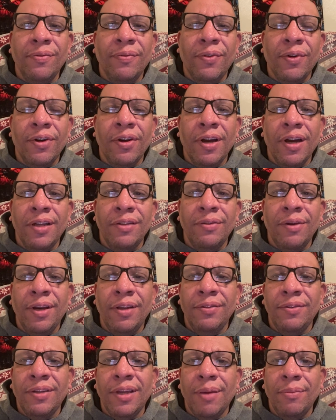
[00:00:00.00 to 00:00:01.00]
400
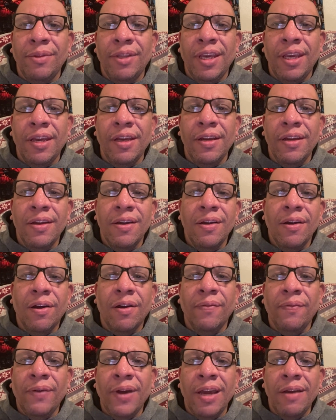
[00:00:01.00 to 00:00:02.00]
and something, or
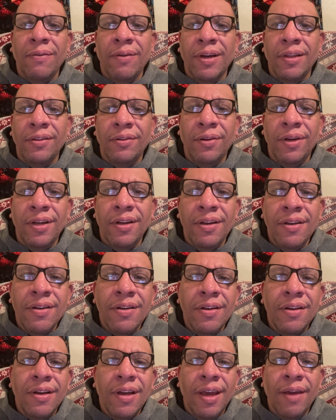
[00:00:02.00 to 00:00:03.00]
500,
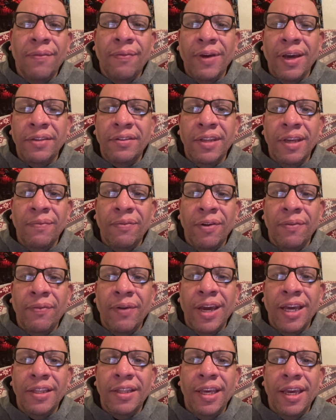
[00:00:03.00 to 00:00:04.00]
if I stay for
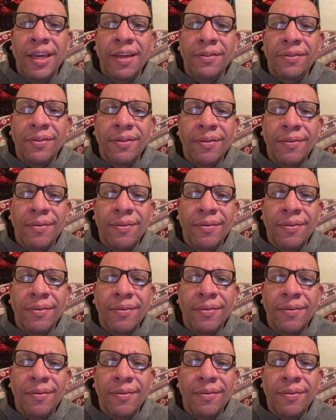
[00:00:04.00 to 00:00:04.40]
5 days.